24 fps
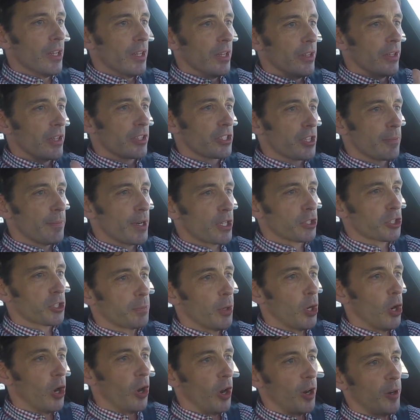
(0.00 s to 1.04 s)
there's a much
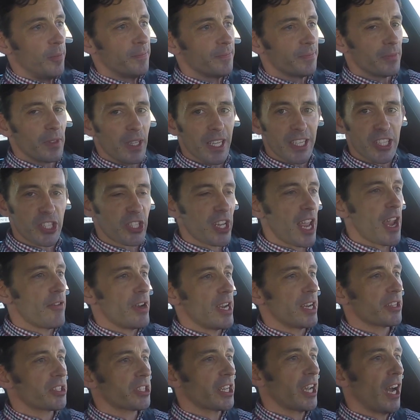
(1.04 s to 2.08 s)
more
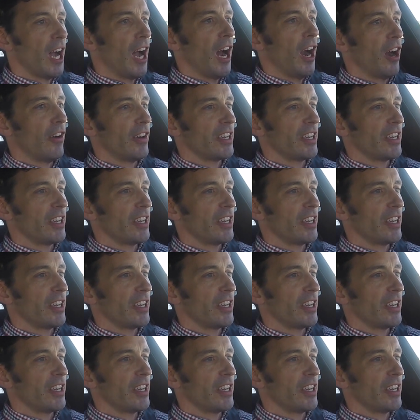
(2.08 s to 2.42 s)
serious car